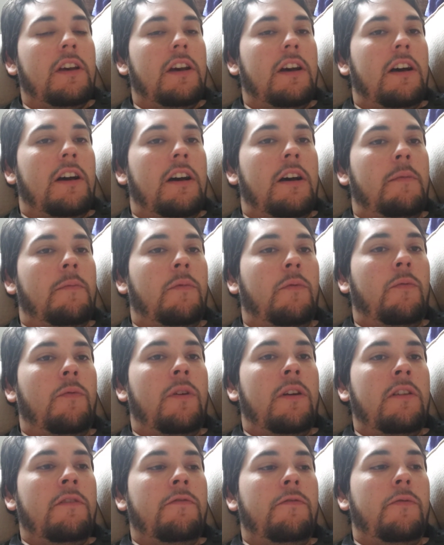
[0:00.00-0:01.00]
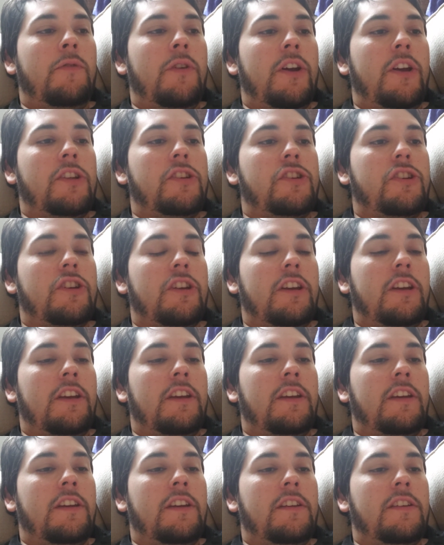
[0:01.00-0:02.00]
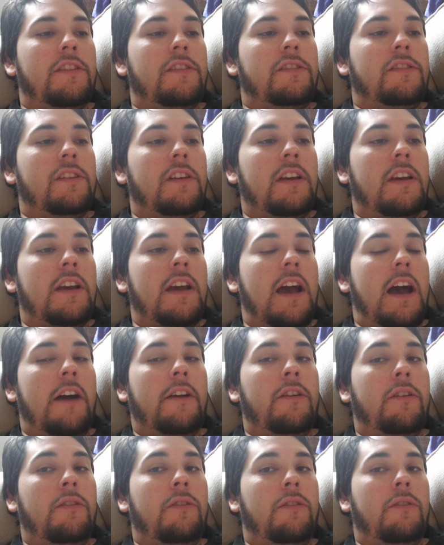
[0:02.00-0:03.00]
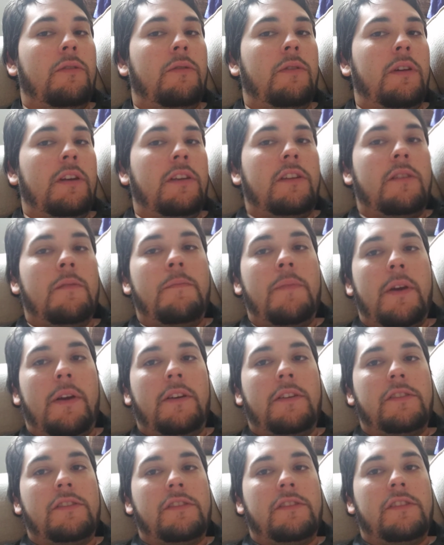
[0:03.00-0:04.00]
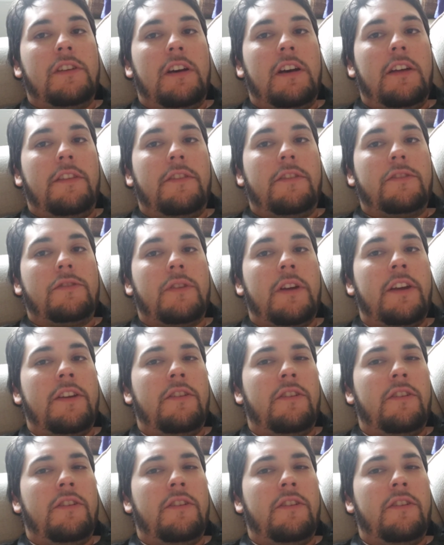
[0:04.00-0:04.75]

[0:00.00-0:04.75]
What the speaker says: One of which is how you do in comparison to others, right?